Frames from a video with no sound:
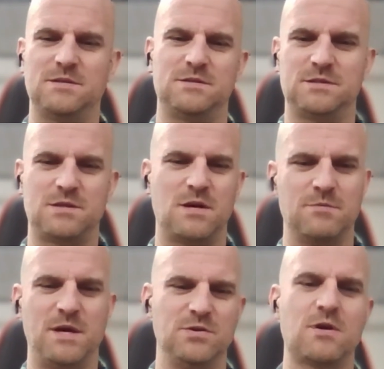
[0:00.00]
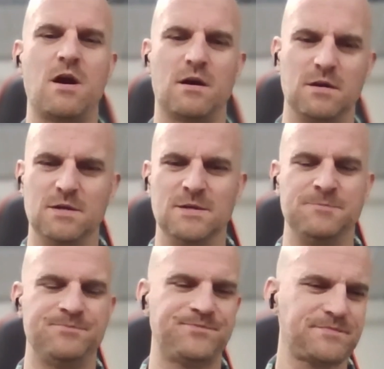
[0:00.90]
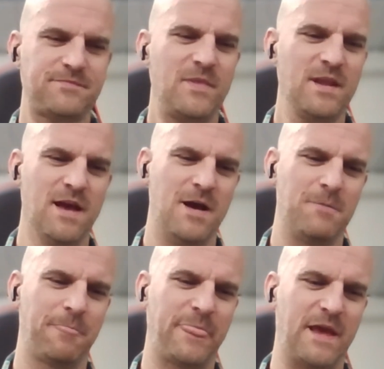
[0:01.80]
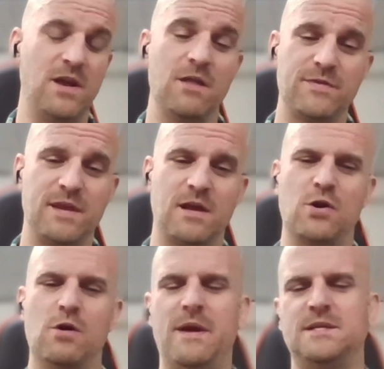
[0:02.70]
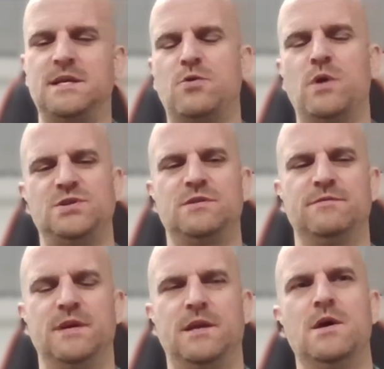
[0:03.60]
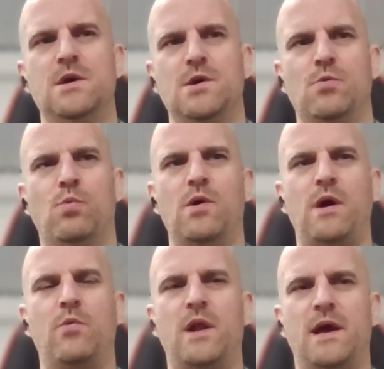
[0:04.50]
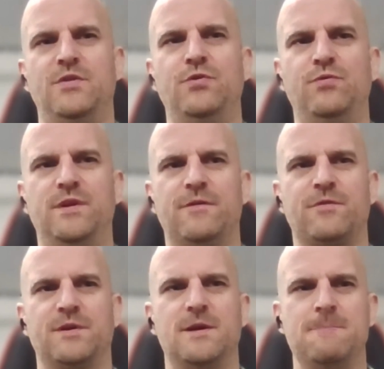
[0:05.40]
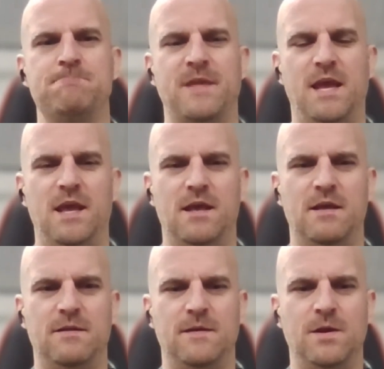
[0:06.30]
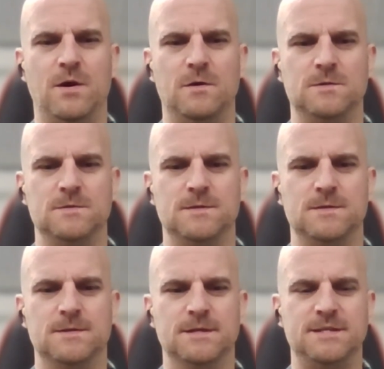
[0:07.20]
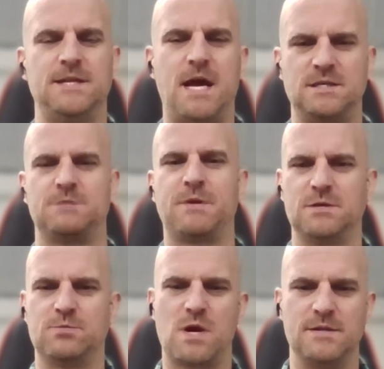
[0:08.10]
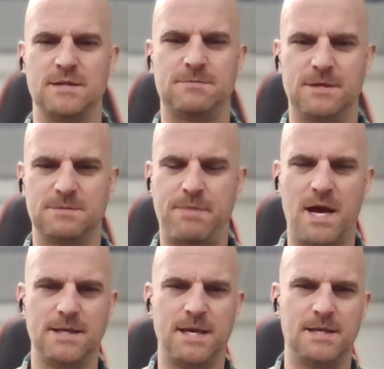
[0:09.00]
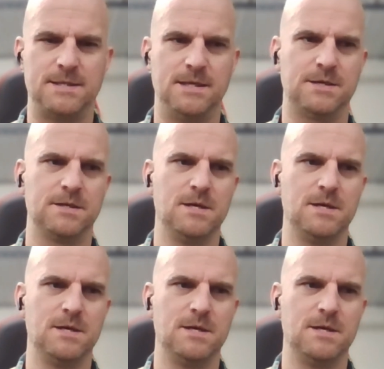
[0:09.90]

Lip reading: It's just talking about your car. Another thing, going back to that question of like, what would I do different? And, this is not just because we're on this podcast here,